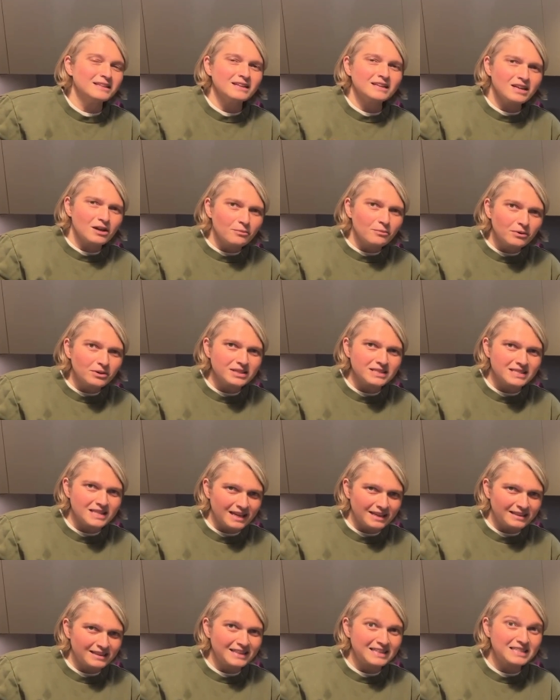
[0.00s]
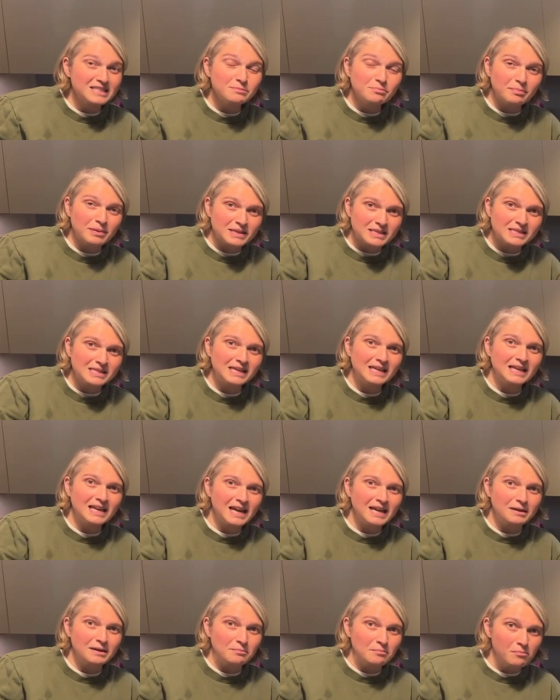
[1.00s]
Now what is that? That's
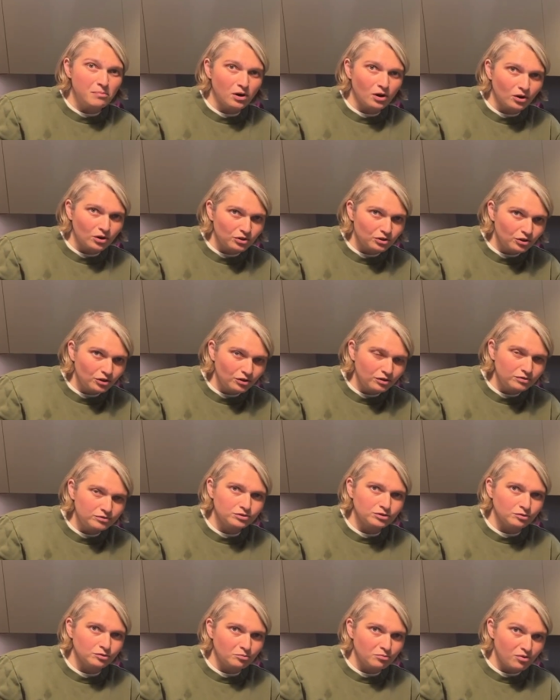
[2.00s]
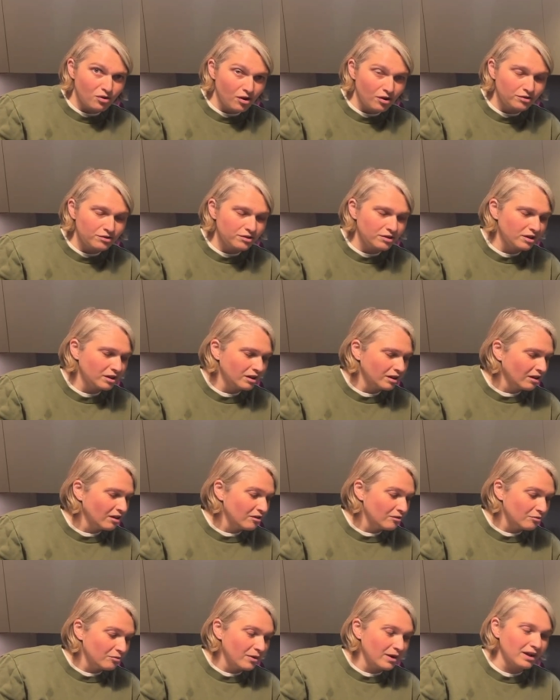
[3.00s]
pastina in brodo, so broth,
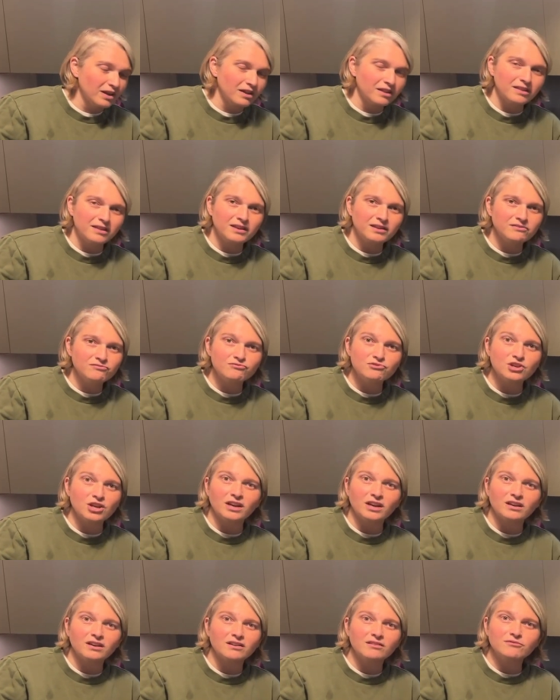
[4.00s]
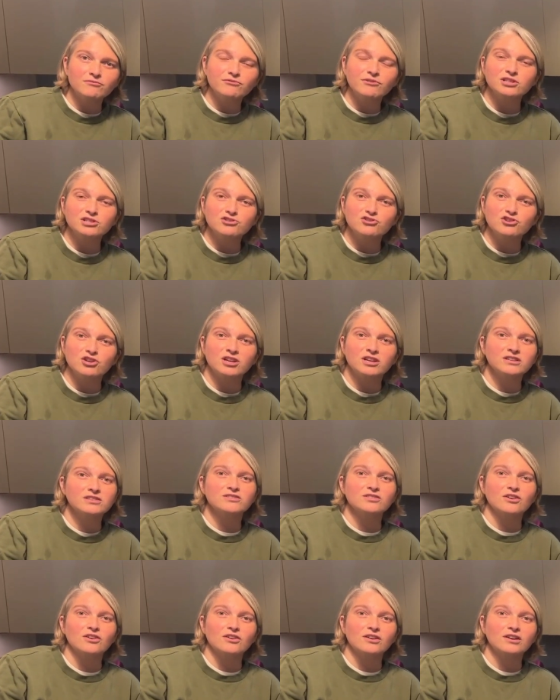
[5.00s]
with chicken. Fresh chicken
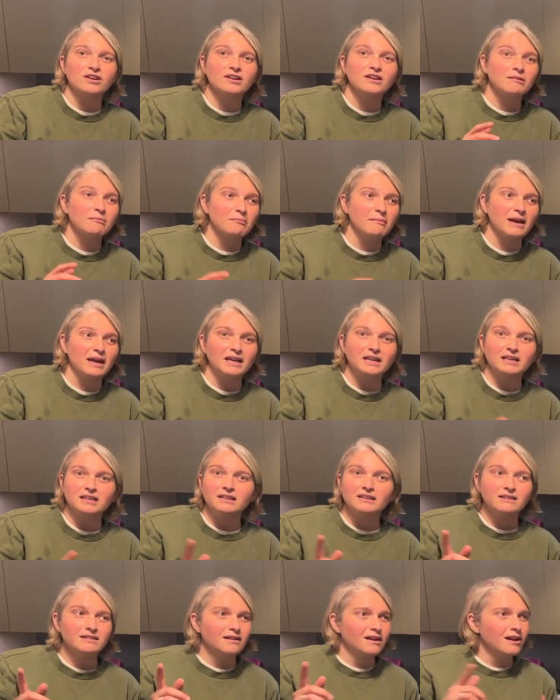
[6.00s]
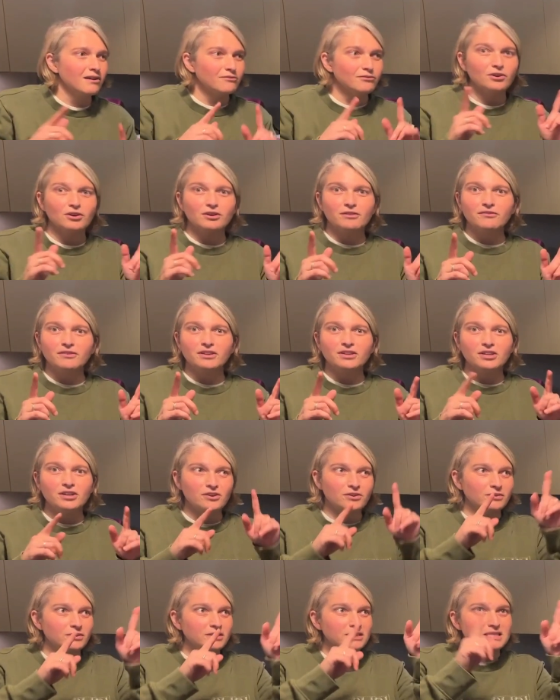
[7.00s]
stock made. I've got a
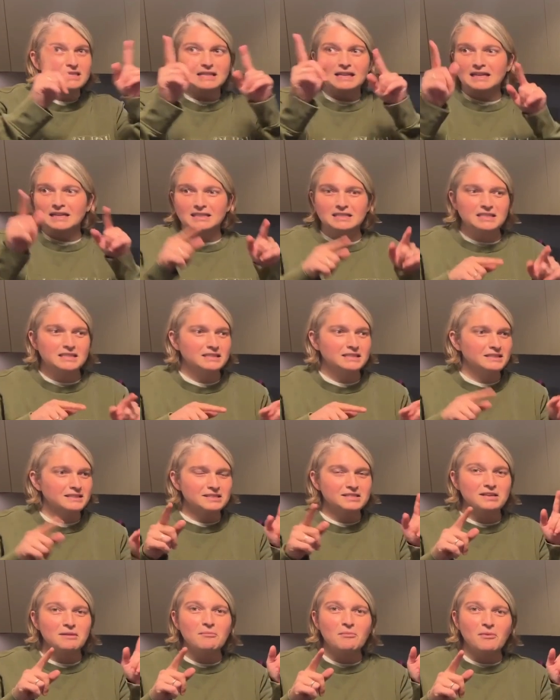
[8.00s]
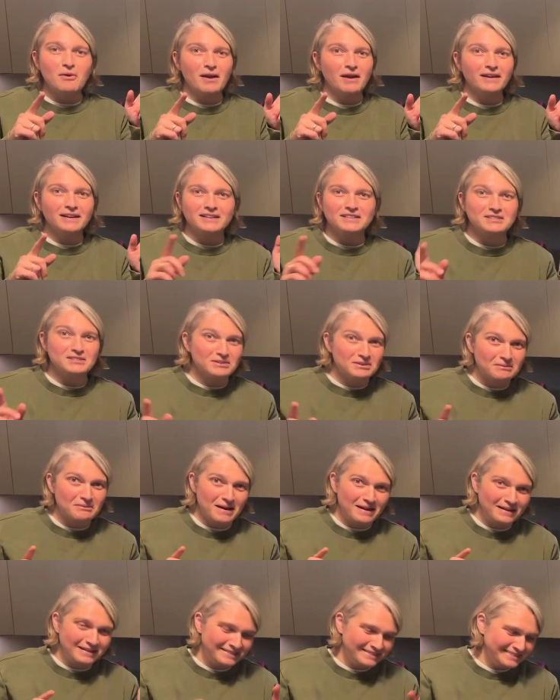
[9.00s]
video, it's linked somewhere, I don't know
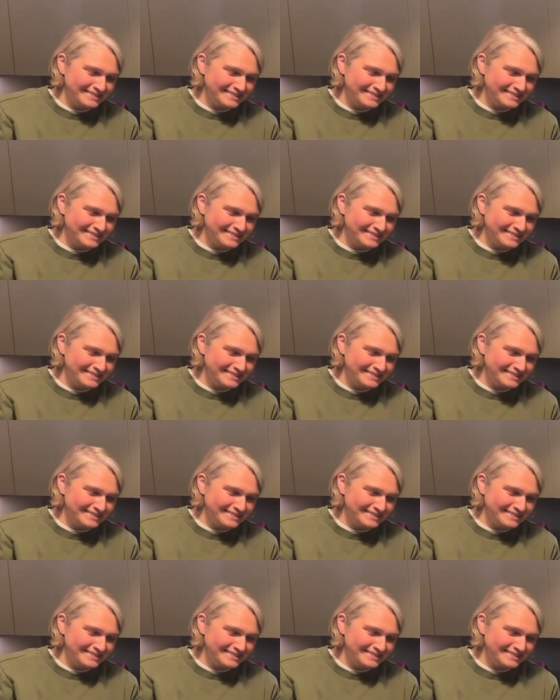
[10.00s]
where.